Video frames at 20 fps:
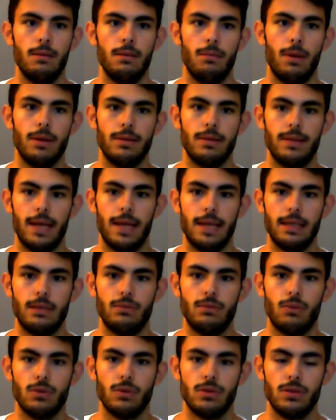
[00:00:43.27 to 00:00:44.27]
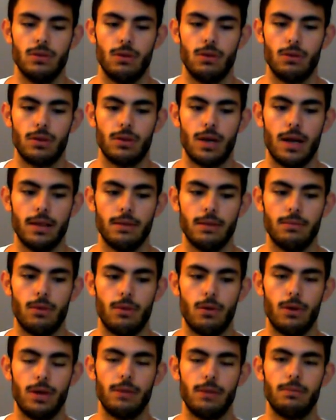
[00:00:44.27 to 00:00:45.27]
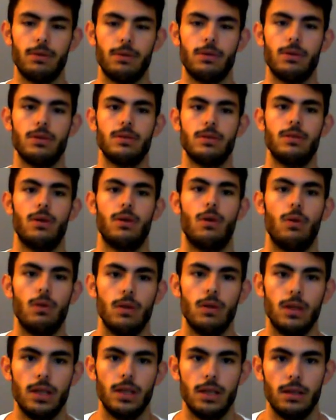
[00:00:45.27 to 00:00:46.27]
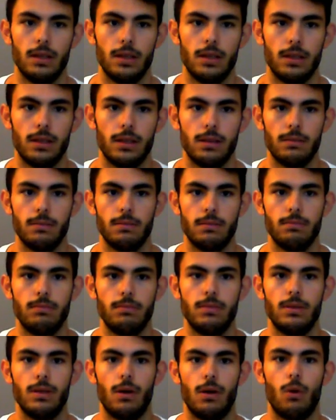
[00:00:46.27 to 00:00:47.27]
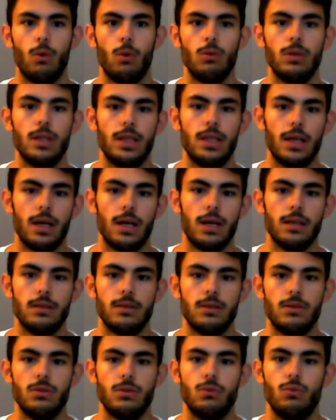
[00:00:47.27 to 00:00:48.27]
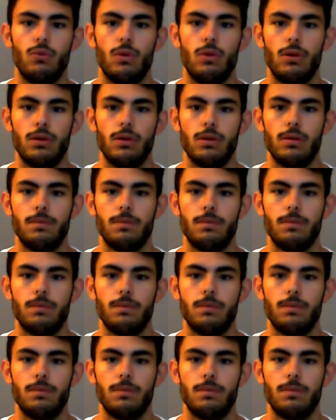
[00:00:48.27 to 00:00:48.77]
but then it was kind of boring because the only guys who were